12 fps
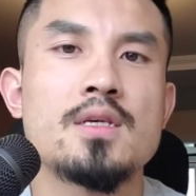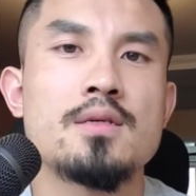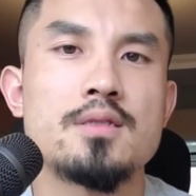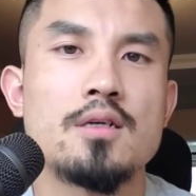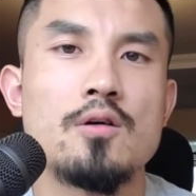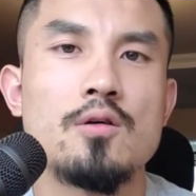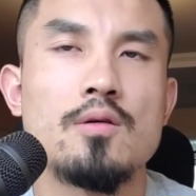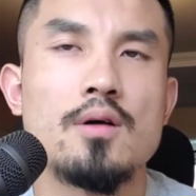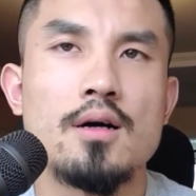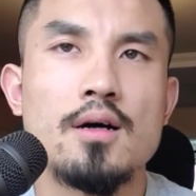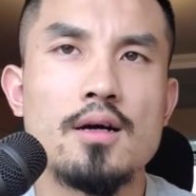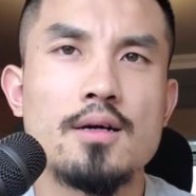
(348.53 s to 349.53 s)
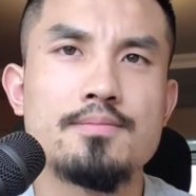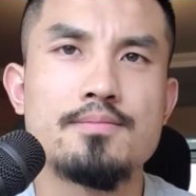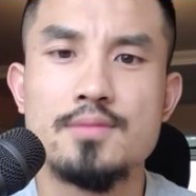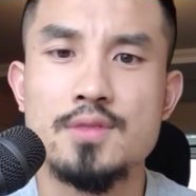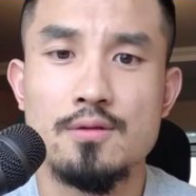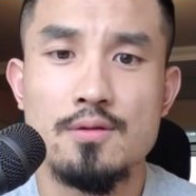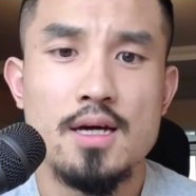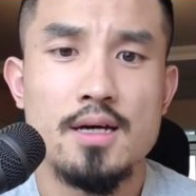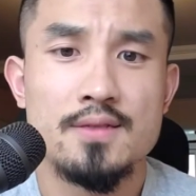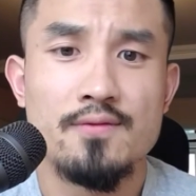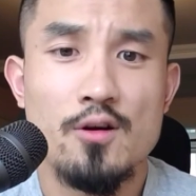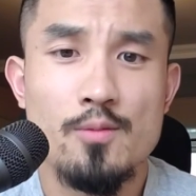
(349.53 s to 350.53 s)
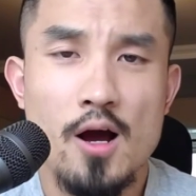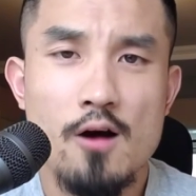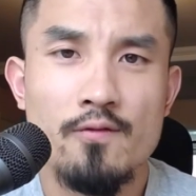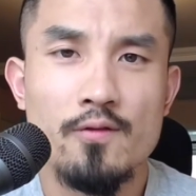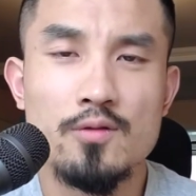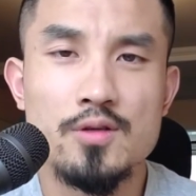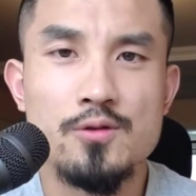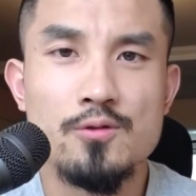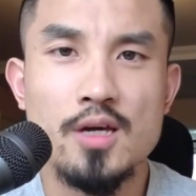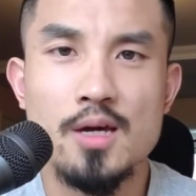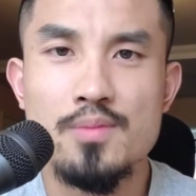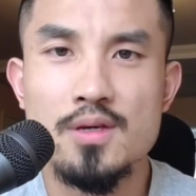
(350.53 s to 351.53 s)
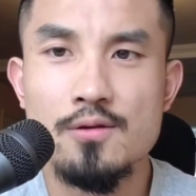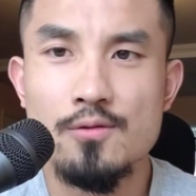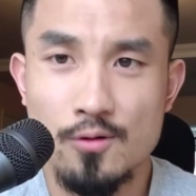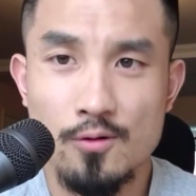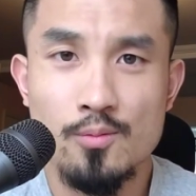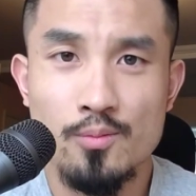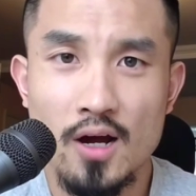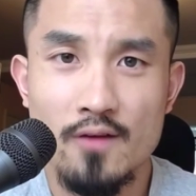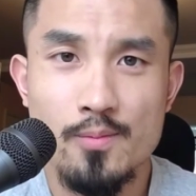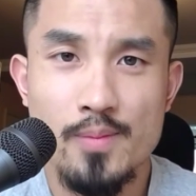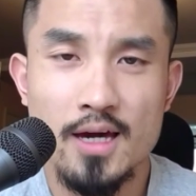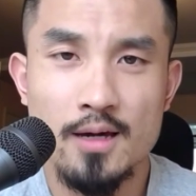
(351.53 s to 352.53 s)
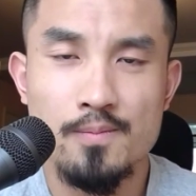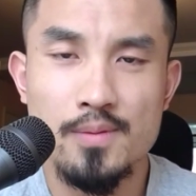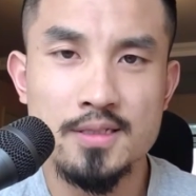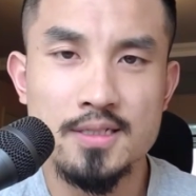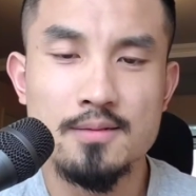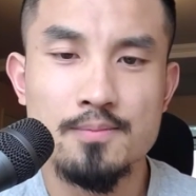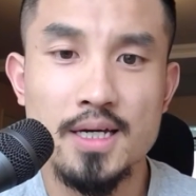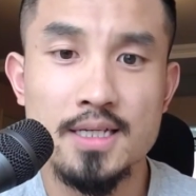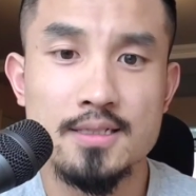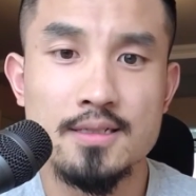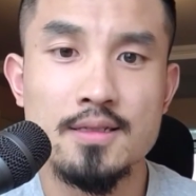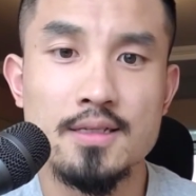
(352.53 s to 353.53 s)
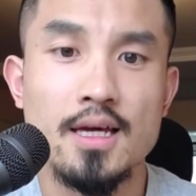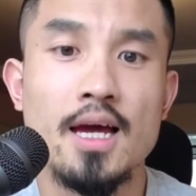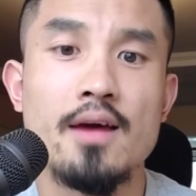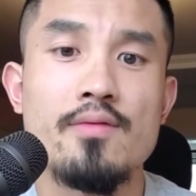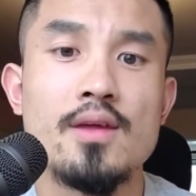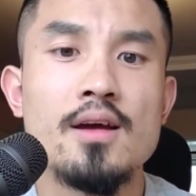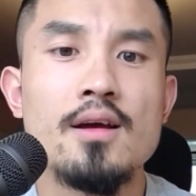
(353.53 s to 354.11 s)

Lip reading: So yeah, it's very powerful. You can be your own private bank, basically, and